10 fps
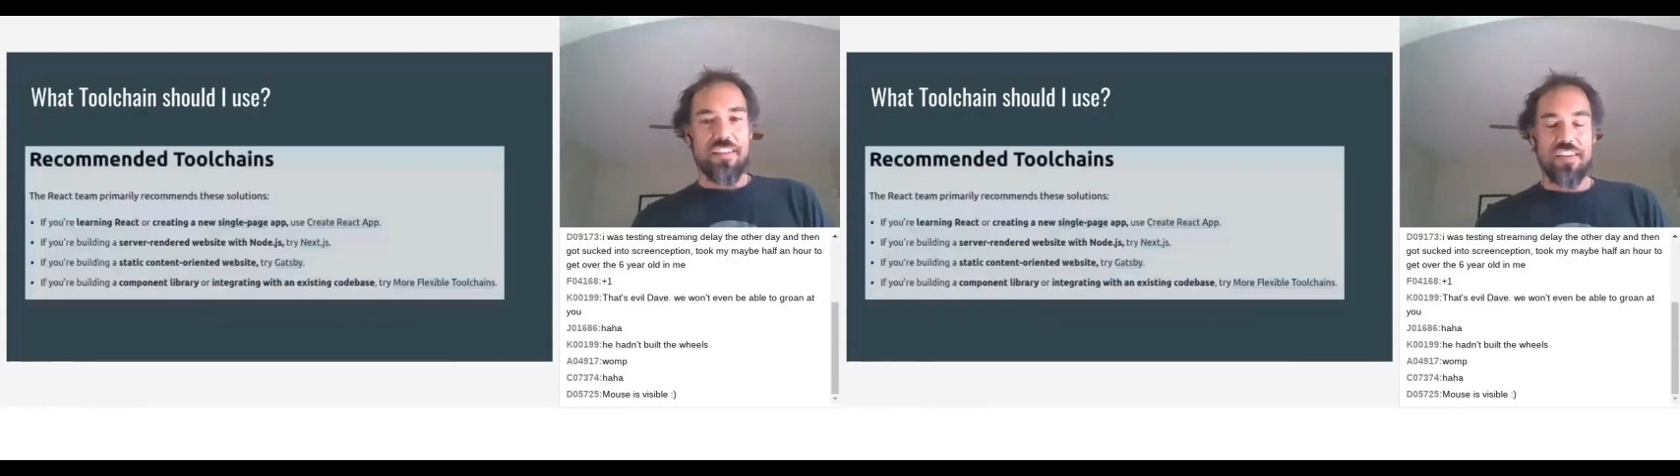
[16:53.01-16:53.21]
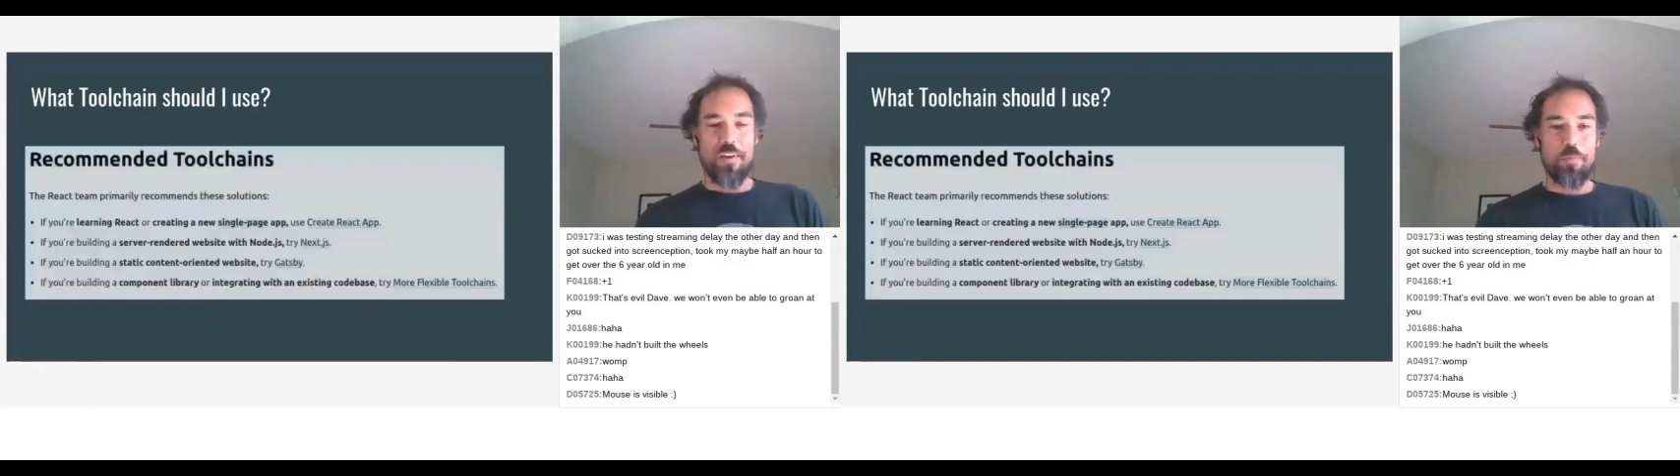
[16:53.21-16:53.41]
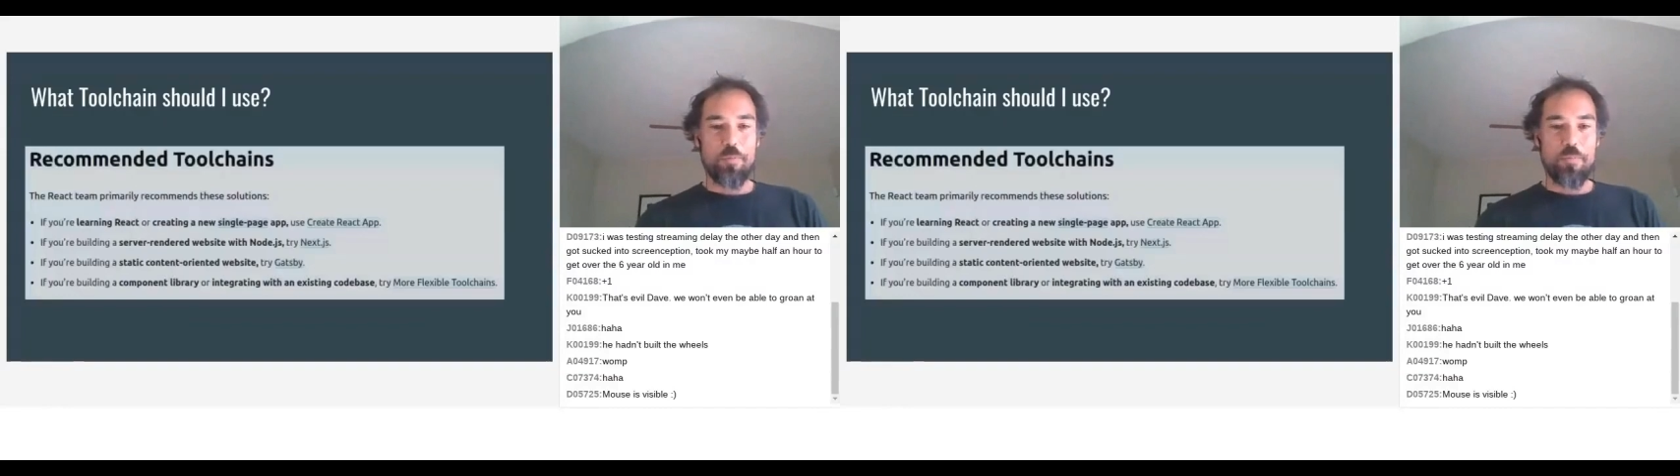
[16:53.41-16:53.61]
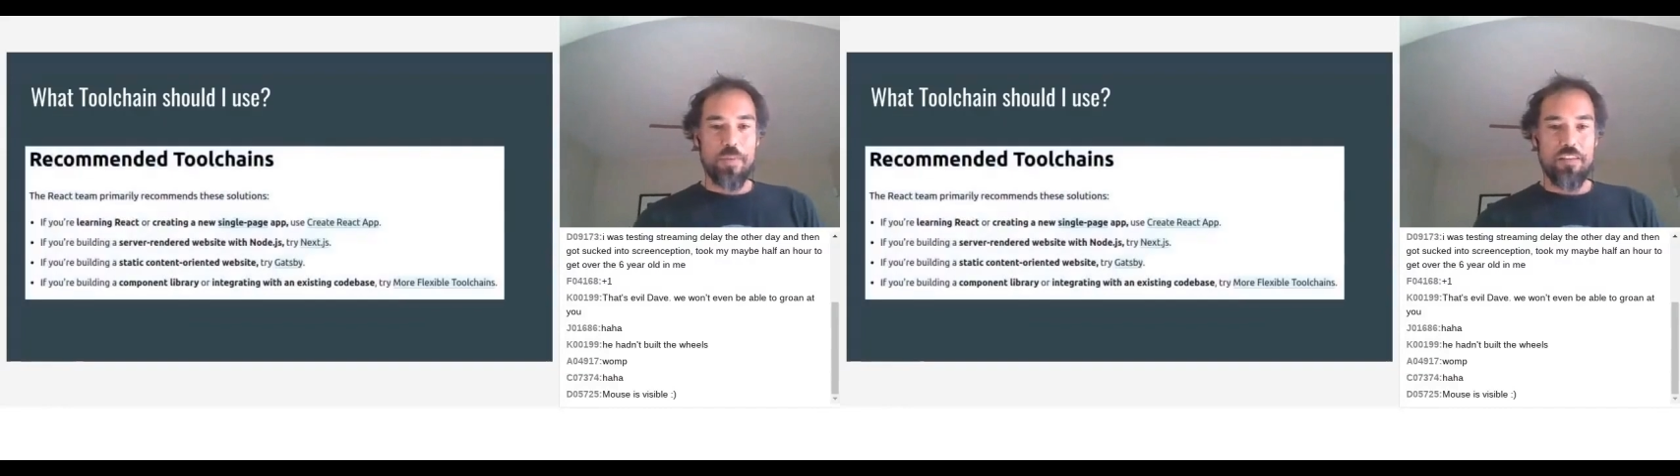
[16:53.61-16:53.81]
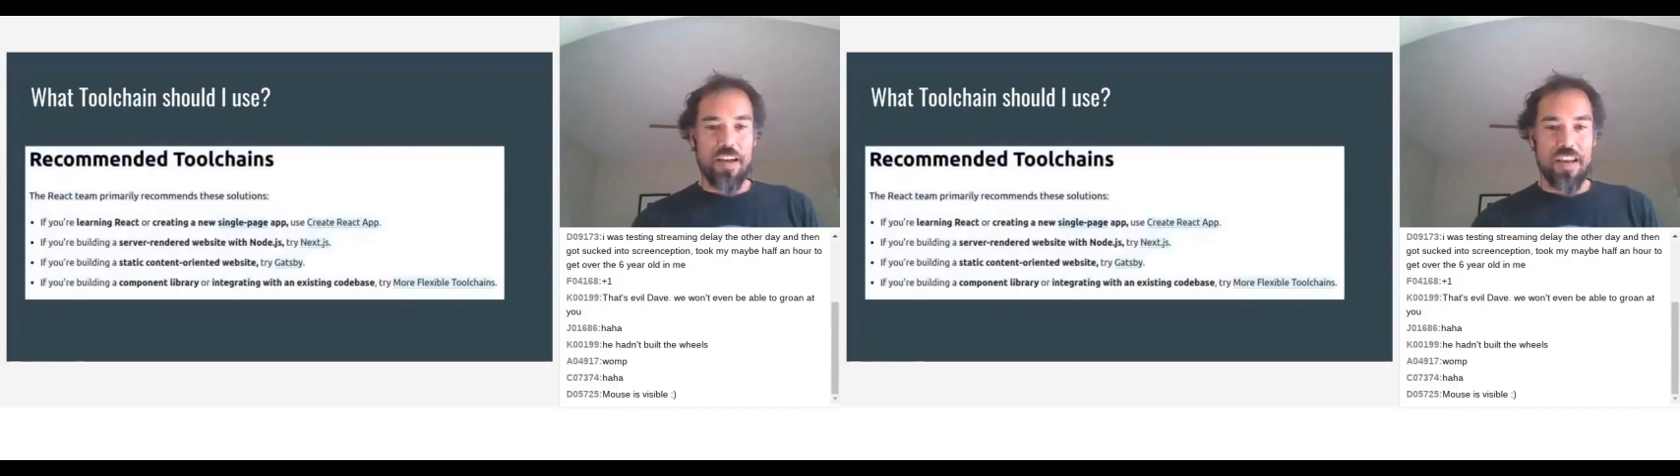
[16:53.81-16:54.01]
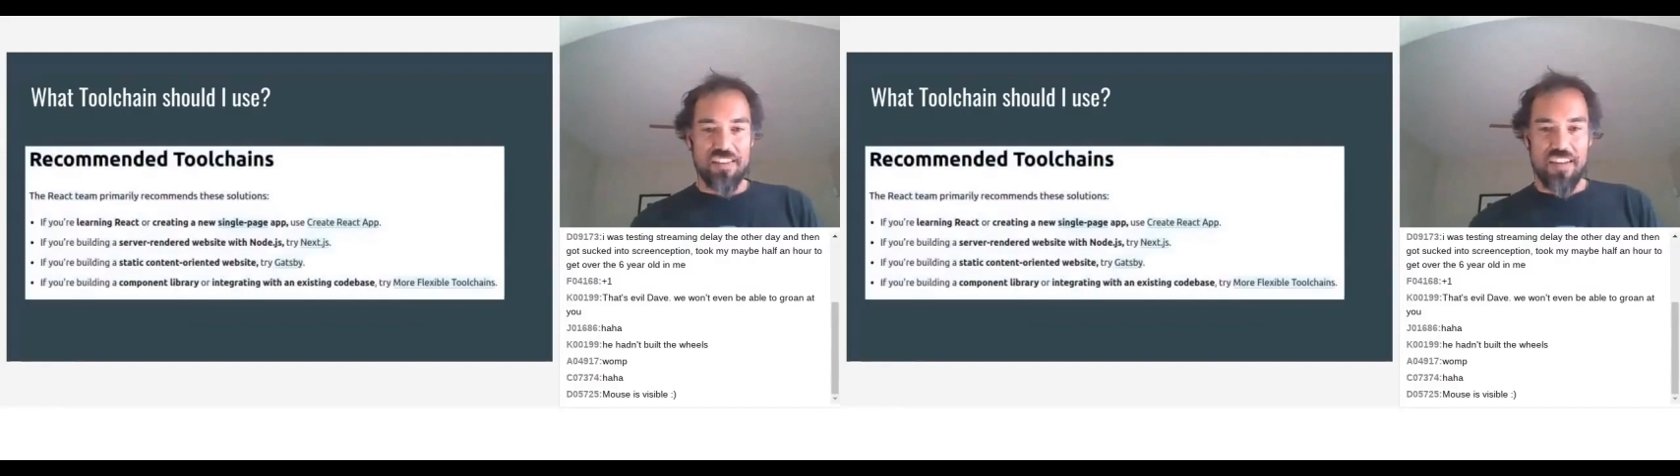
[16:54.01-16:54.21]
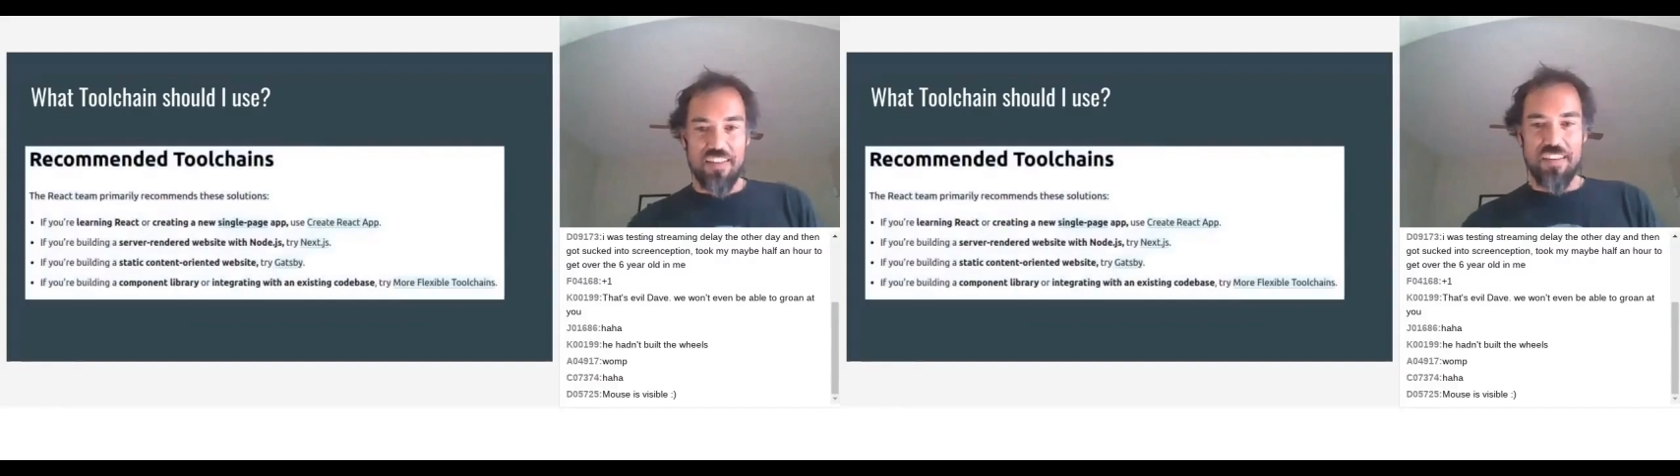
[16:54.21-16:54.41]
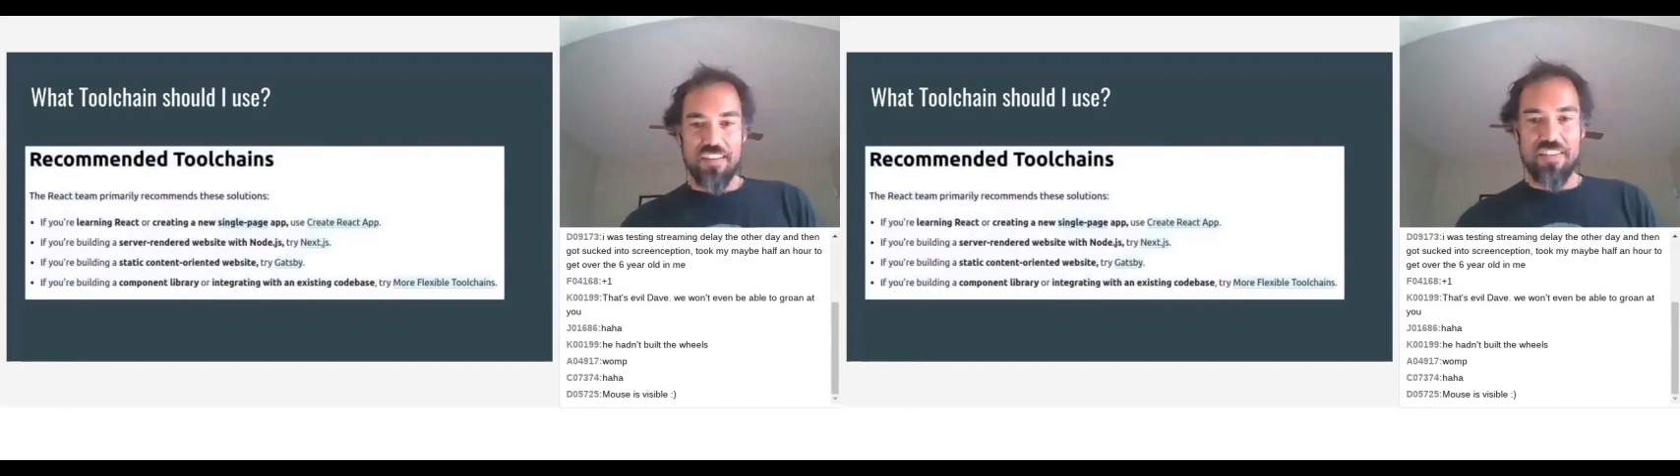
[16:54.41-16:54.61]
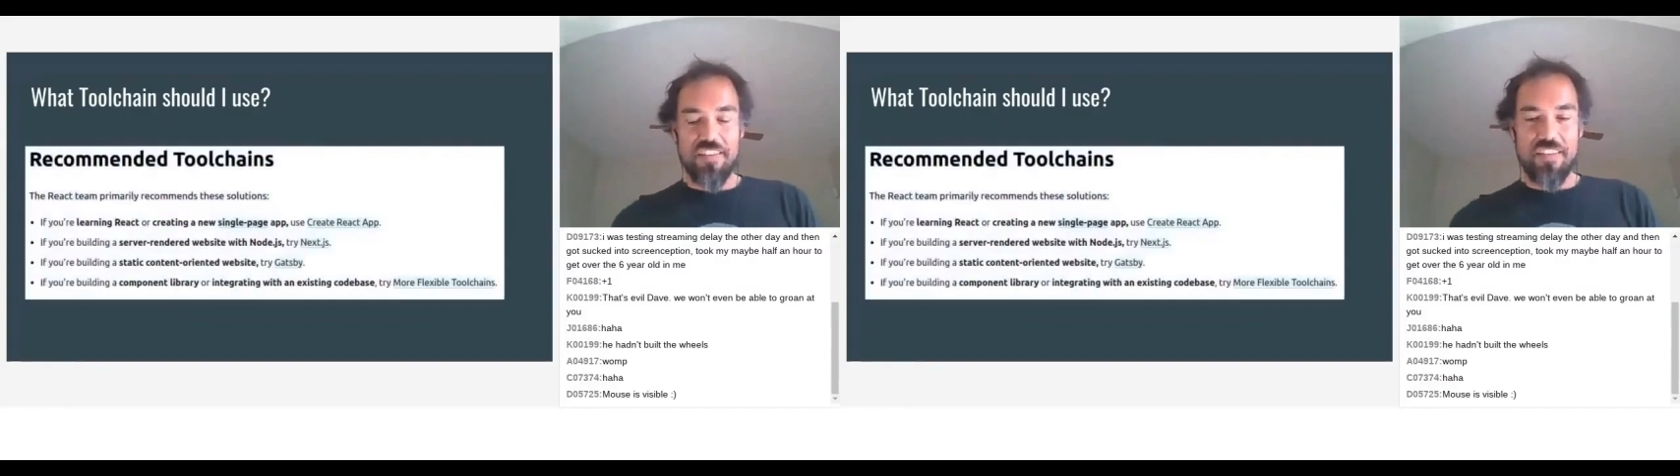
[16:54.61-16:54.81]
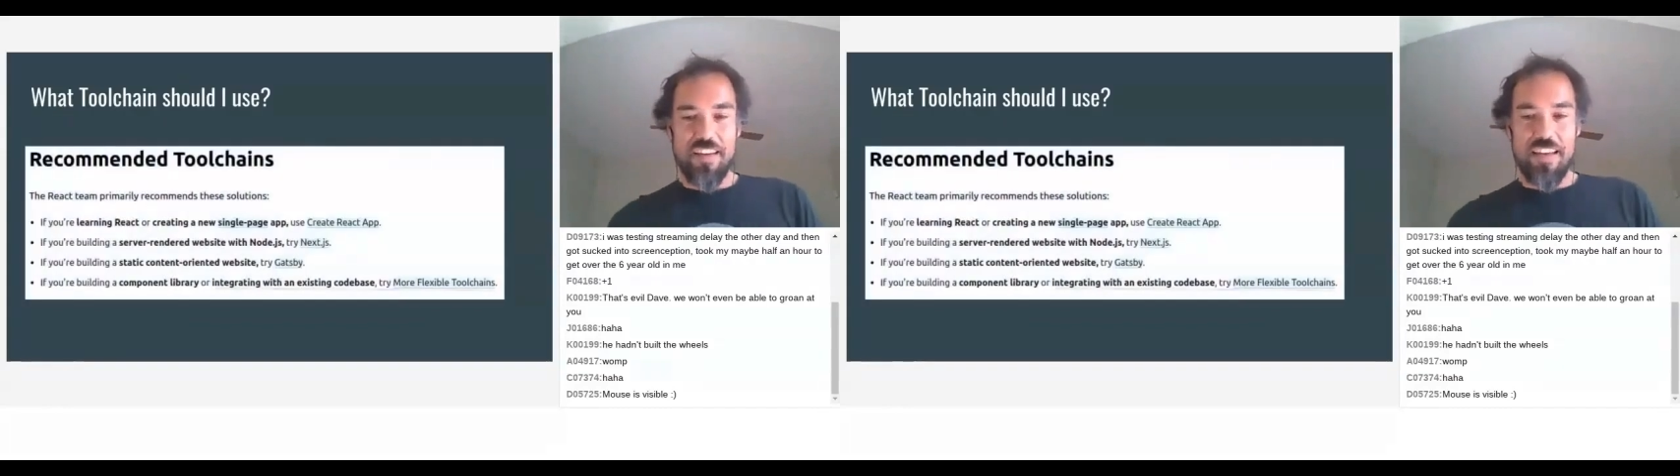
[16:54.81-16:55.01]
some advice on
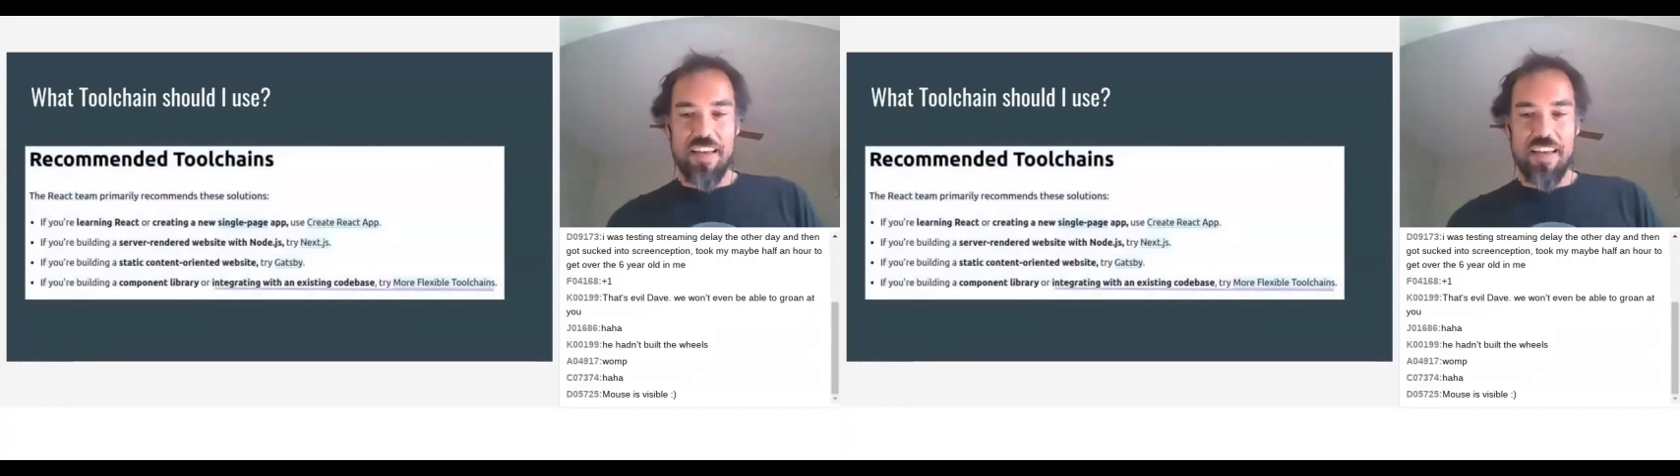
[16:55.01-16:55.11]
this.